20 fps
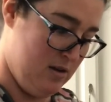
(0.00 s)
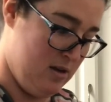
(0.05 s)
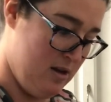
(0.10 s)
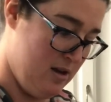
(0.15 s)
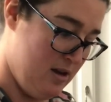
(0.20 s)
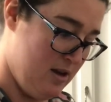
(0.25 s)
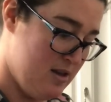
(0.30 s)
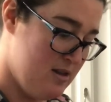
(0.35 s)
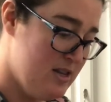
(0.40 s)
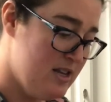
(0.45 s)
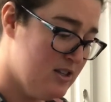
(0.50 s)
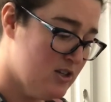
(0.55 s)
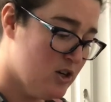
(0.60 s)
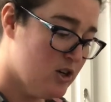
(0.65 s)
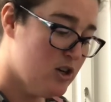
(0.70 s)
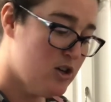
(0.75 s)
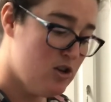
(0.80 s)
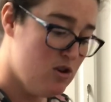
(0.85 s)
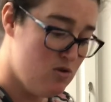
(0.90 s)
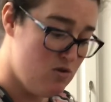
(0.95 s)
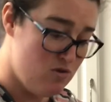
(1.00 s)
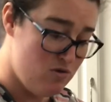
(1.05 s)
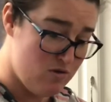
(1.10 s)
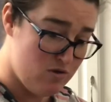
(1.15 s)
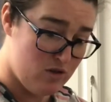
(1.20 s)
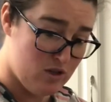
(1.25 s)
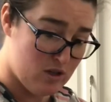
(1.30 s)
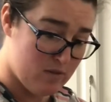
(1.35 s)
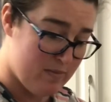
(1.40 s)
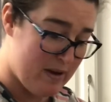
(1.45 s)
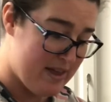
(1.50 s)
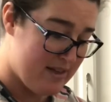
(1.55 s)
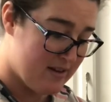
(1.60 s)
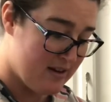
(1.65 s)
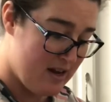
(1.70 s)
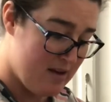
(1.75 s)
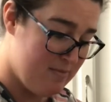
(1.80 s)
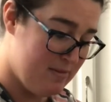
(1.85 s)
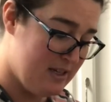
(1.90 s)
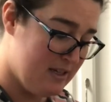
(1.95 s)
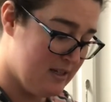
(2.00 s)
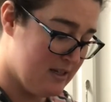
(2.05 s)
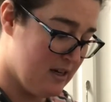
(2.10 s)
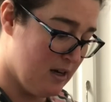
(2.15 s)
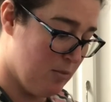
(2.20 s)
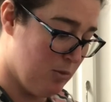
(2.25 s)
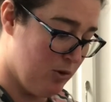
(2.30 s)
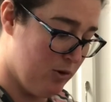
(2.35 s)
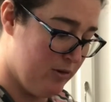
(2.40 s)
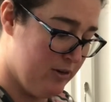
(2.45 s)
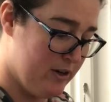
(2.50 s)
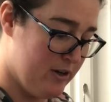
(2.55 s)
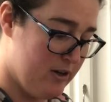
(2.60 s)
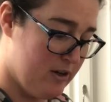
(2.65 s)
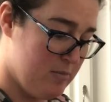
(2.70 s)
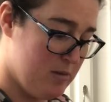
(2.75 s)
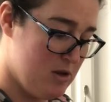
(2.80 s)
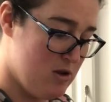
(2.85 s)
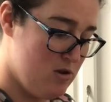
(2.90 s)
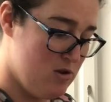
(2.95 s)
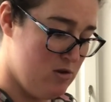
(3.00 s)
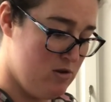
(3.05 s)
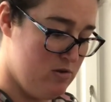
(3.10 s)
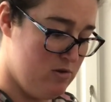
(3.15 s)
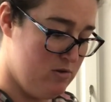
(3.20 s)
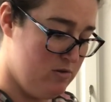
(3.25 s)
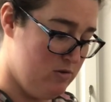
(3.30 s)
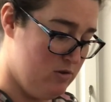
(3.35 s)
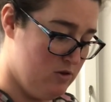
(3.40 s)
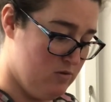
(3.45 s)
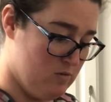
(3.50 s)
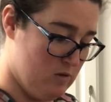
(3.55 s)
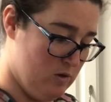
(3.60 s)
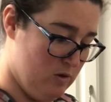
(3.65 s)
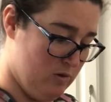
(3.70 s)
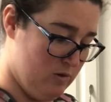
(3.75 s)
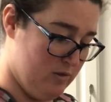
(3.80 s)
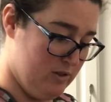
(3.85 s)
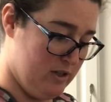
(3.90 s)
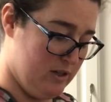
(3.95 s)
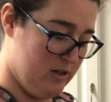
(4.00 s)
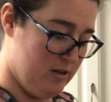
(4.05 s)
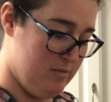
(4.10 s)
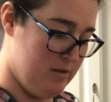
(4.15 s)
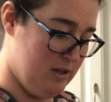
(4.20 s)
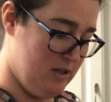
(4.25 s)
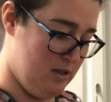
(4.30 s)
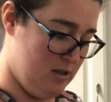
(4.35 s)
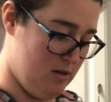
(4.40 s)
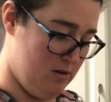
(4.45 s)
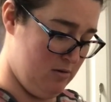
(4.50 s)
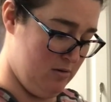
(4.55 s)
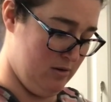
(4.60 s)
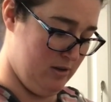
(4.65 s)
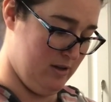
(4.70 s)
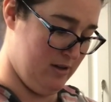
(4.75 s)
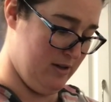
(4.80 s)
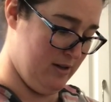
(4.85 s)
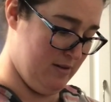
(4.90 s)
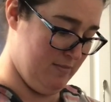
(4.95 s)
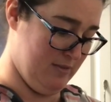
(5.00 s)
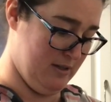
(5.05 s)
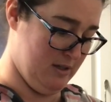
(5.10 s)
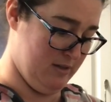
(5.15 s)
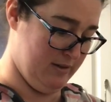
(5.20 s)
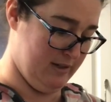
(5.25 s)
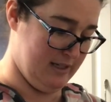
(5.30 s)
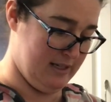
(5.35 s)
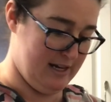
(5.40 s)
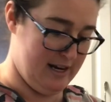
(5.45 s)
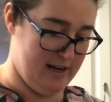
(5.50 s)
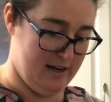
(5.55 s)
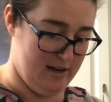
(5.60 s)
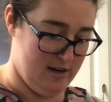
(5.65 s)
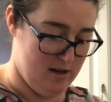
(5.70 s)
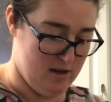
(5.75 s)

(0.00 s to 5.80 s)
And these are huge. By the time these double, they're going to be huge rolls. They're going to be so good. I'm so excited.